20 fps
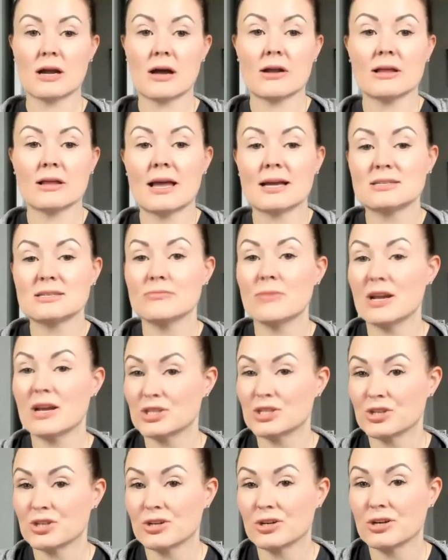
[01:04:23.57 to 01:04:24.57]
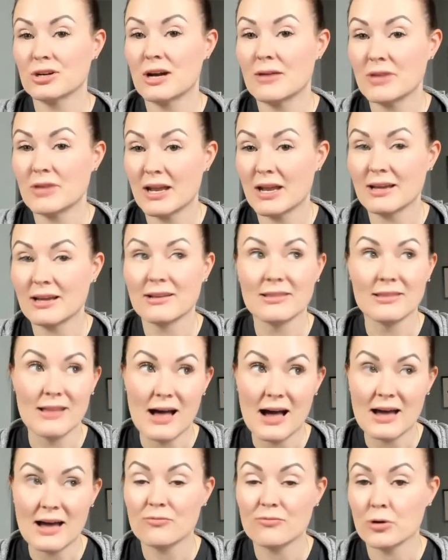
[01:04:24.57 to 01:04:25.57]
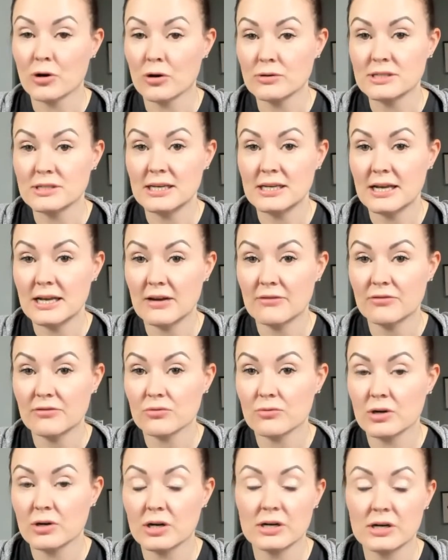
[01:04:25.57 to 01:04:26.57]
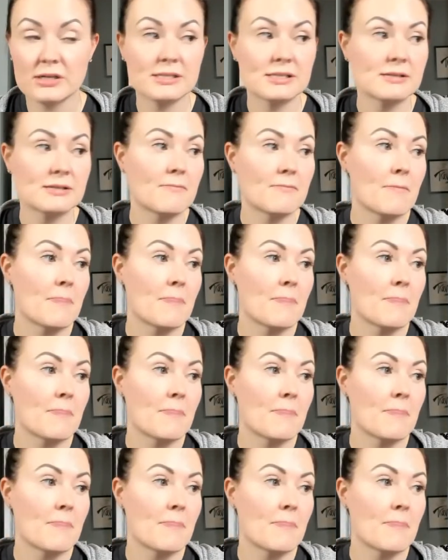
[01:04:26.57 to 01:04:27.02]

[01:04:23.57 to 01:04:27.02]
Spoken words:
I like to make sure I'm getting a lot of protein afterwards,